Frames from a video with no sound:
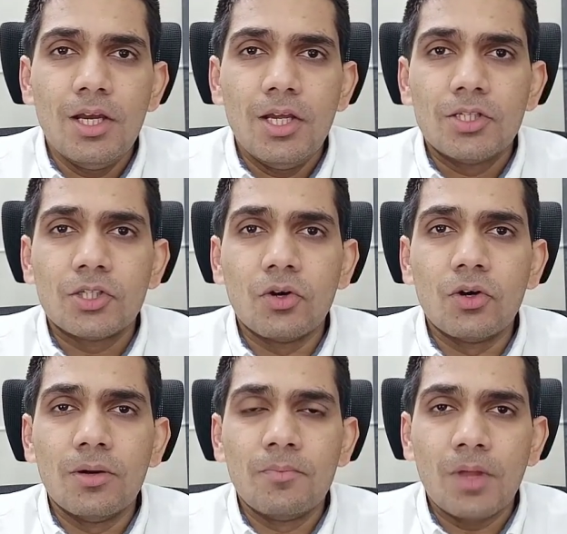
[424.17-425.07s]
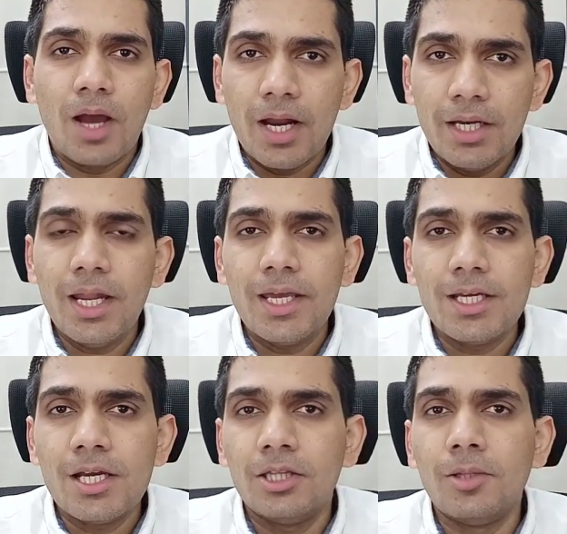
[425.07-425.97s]
So
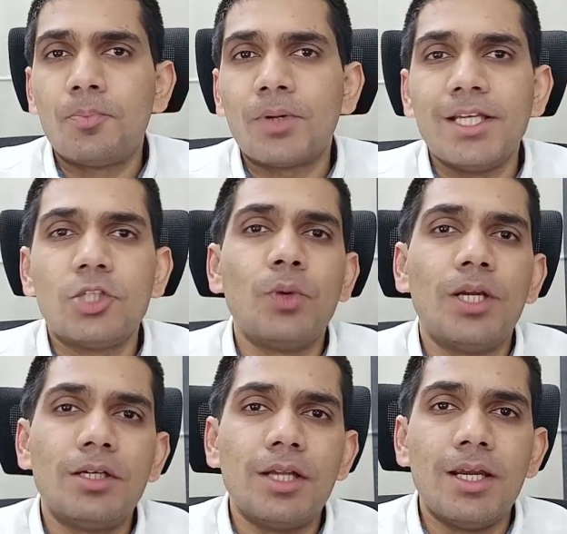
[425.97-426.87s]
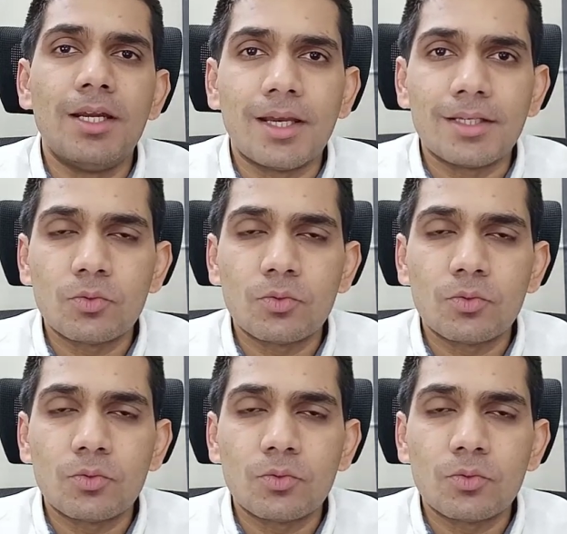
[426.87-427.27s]
unlike the price weighted index,